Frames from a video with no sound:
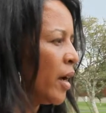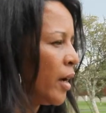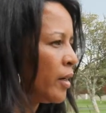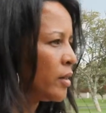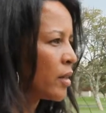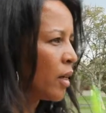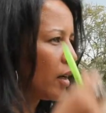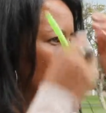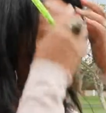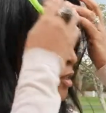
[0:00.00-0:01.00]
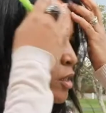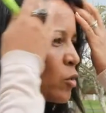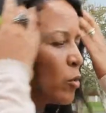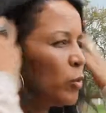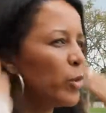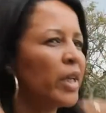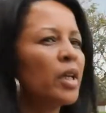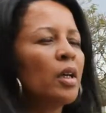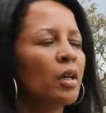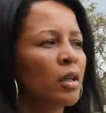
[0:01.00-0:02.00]
And this will be
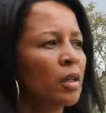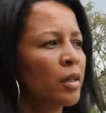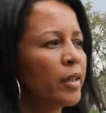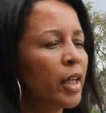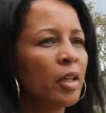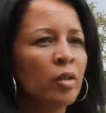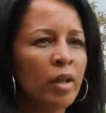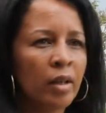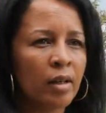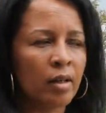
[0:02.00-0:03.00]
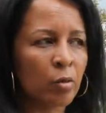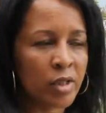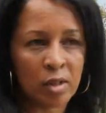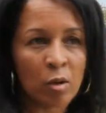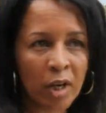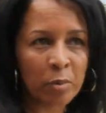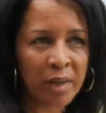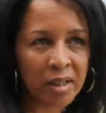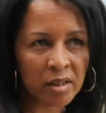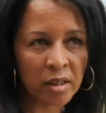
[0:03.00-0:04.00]
done with local
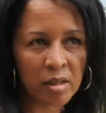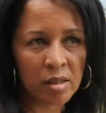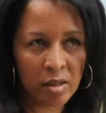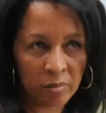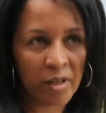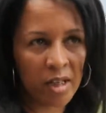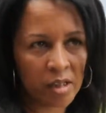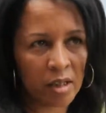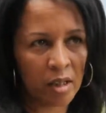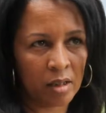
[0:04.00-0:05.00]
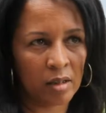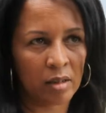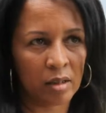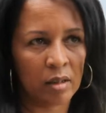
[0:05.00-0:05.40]
partners, FRC and